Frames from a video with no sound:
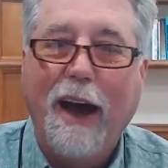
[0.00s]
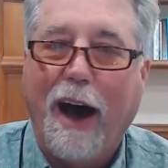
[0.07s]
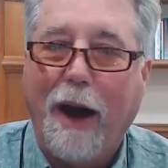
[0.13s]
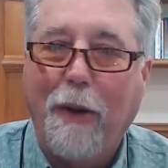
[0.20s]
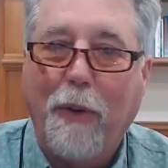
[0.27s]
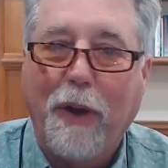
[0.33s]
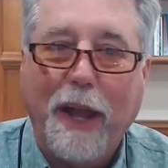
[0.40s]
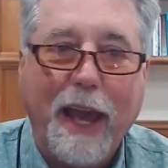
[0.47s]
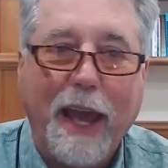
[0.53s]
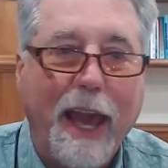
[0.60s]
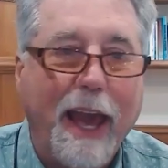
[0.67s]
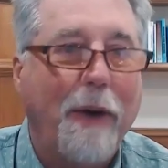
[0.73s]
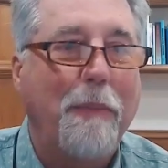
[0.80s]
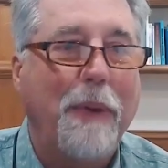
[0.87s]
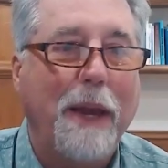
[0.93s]
I want to
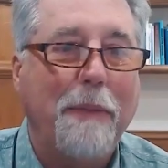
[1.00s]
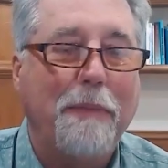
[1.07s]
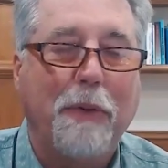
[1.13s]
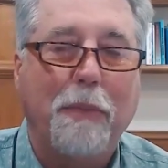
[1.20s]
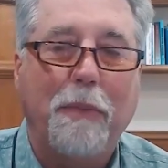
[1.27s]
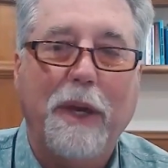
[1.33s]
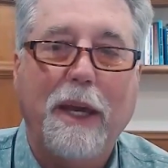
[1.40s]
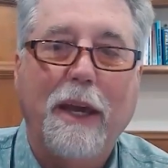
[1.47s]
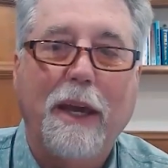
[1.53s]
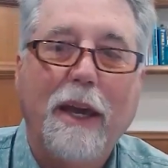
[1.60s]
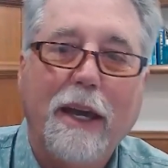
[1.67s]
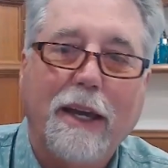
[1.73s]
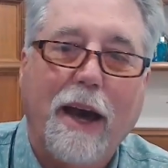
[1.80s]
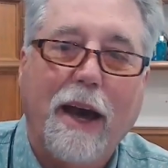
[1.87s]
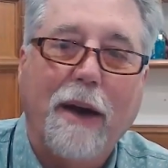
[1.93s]
help people
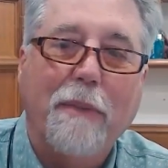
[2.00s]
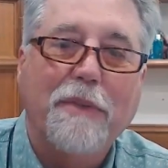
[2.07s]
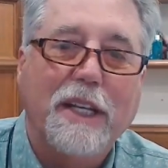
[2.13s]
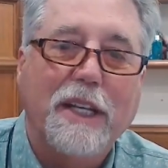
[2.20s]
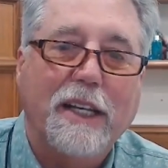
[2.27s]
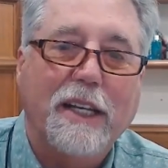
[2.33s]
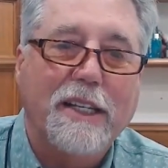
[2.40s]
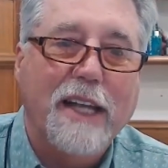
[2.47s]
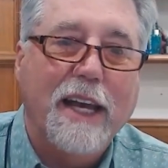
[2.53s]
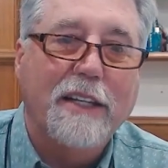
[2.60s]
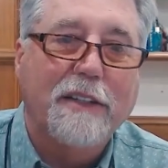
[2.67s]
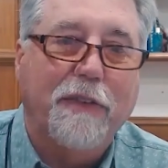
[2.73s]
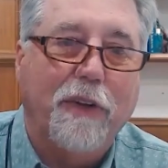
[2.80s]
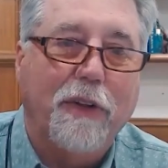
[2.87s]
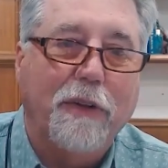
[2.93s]
become
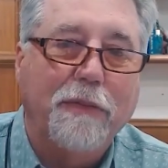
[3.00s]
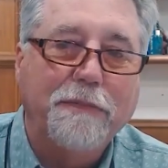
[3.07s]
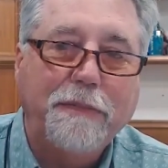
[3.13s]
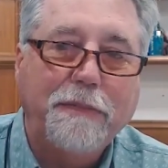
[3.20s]
successful,